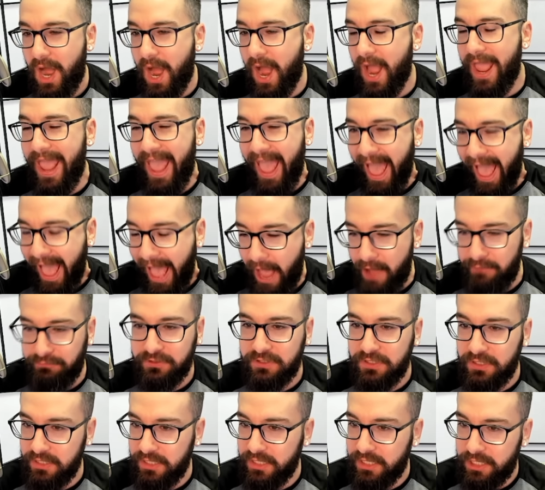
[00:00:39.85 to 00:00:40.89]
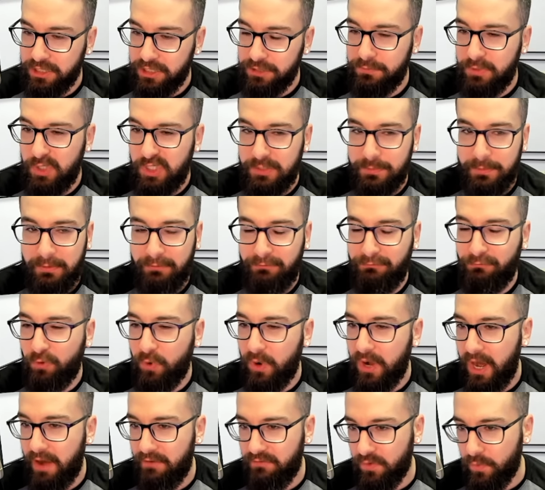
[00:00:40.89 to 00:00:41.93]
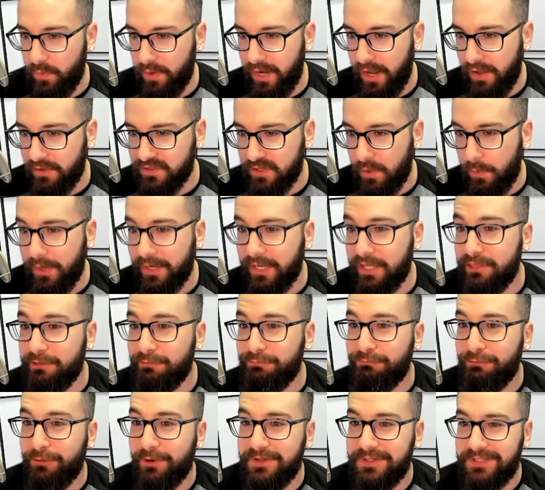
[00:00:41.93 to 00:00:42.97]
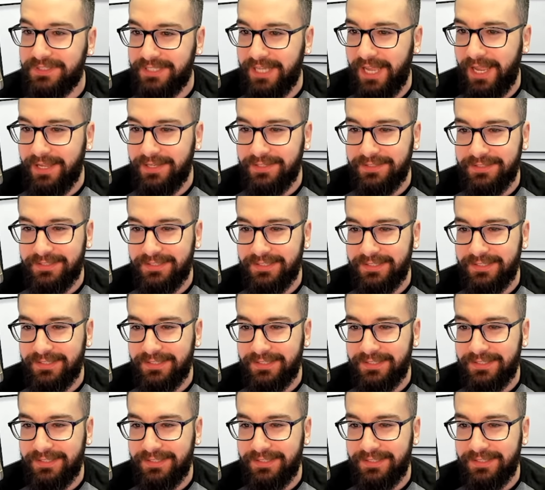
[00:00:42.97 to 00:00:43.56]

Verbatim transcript: I have to lick his boots before everyone else. I want to get the first taste.